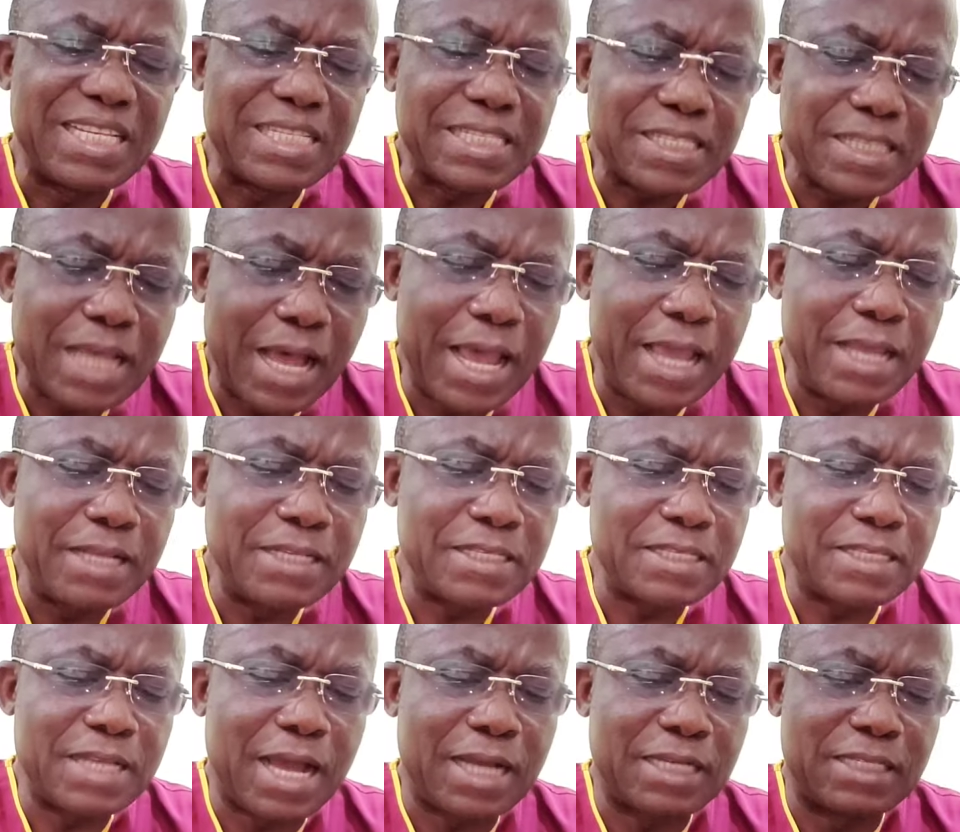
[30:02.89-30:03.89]
signs
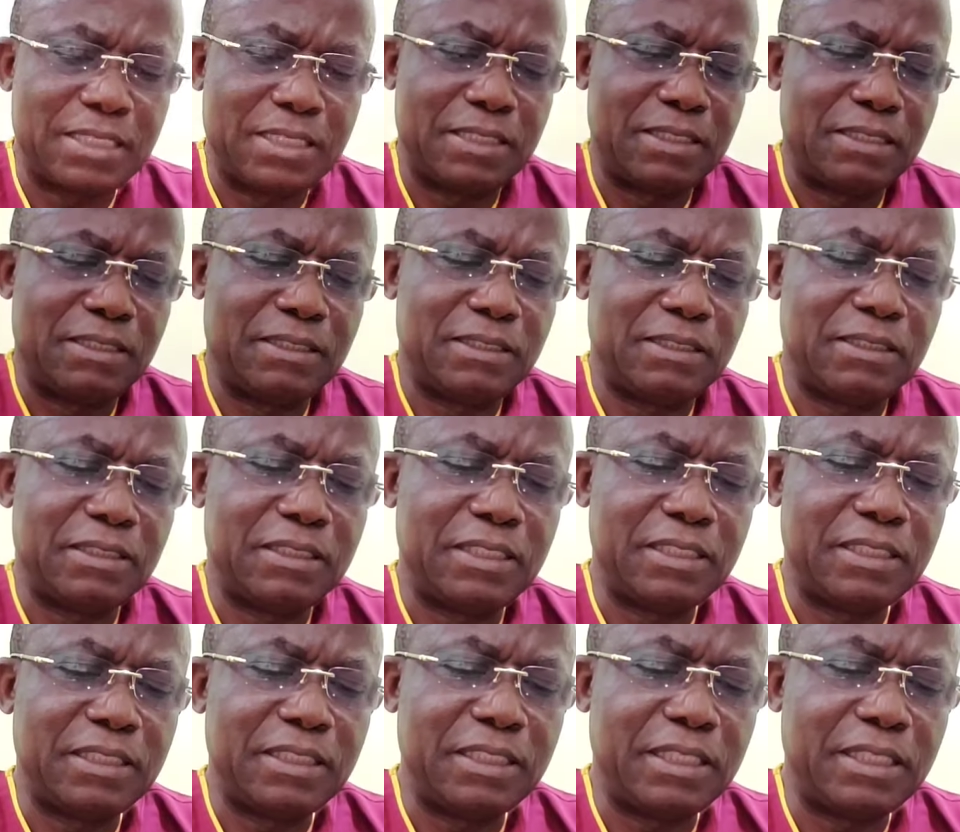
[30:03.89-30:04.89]
that
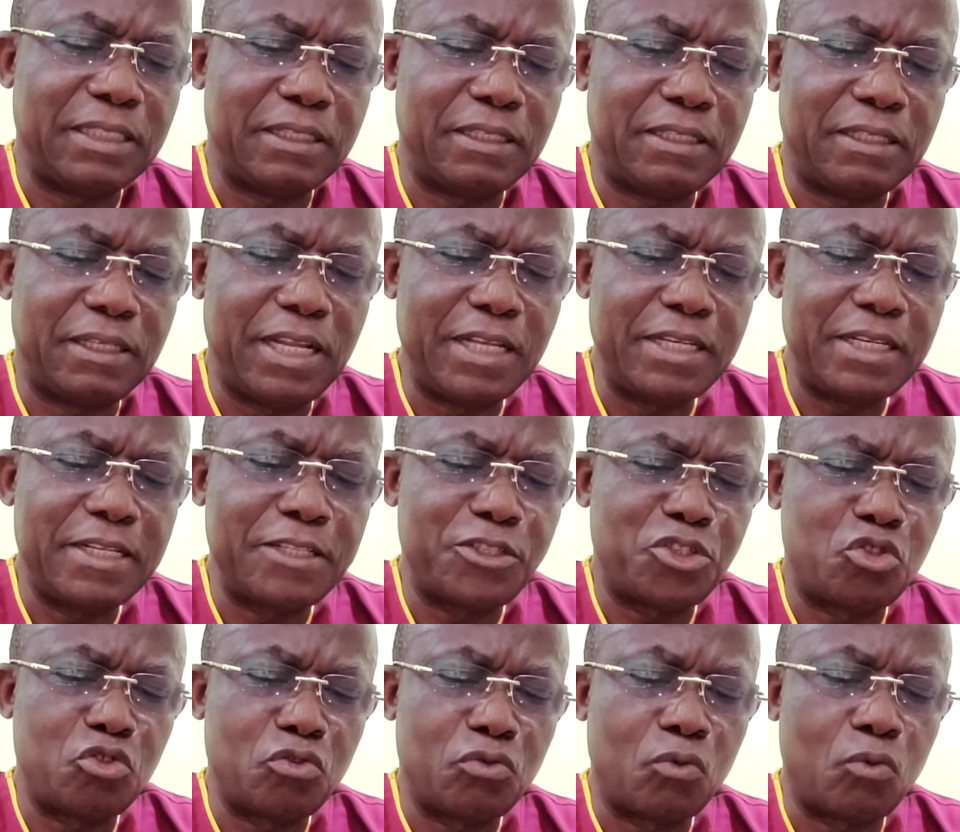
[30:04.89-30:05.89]
ladies
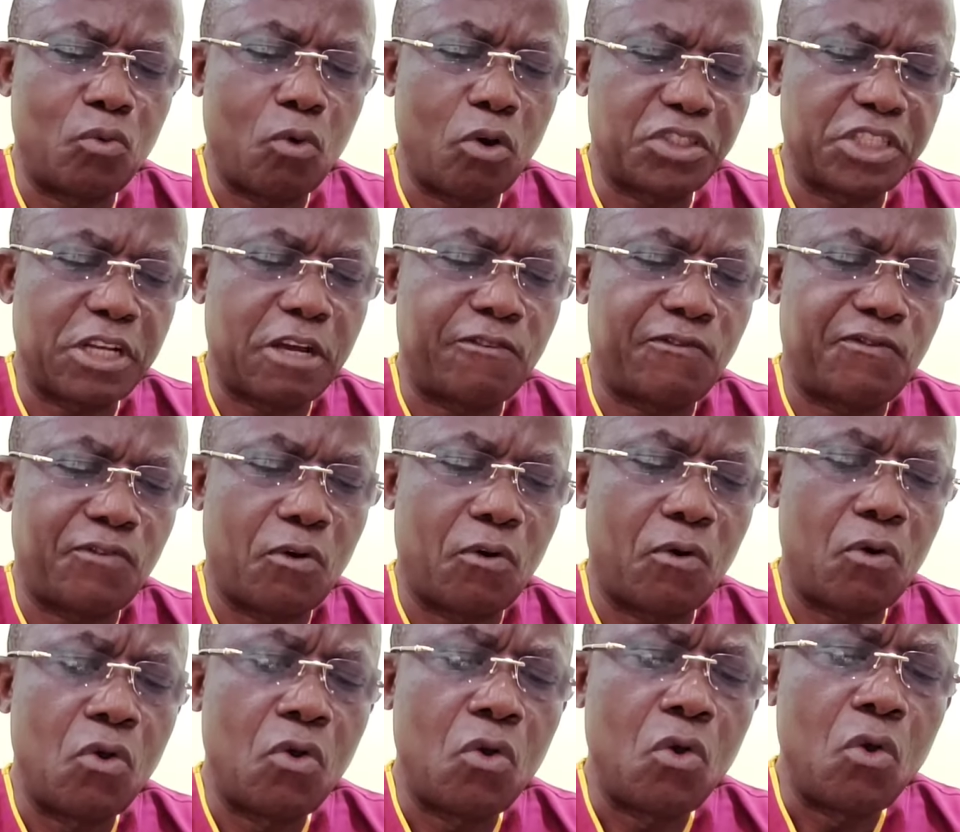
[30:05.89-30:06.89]
should watch out
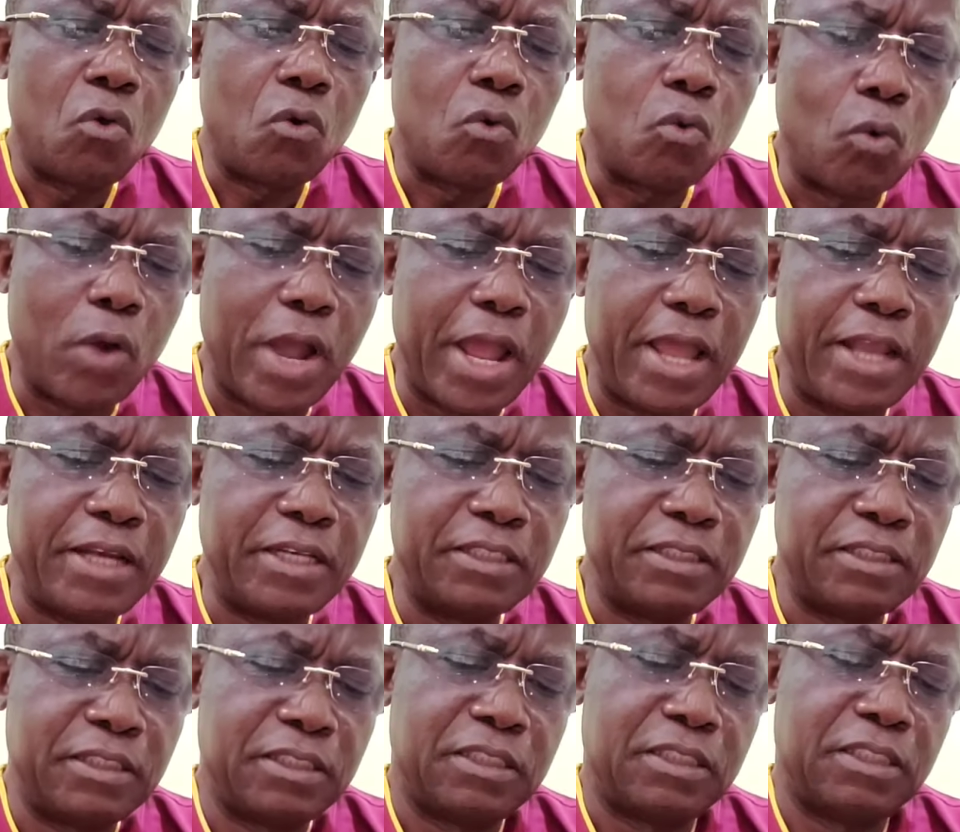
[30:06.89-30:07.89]
for
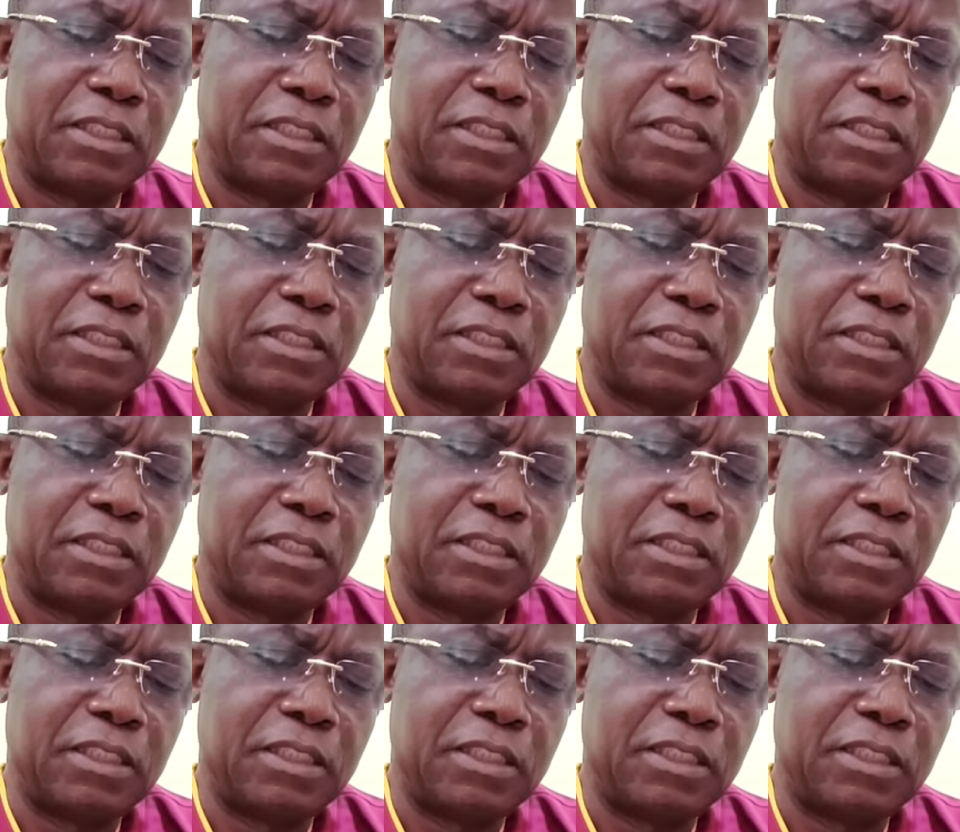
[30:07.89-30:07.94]
when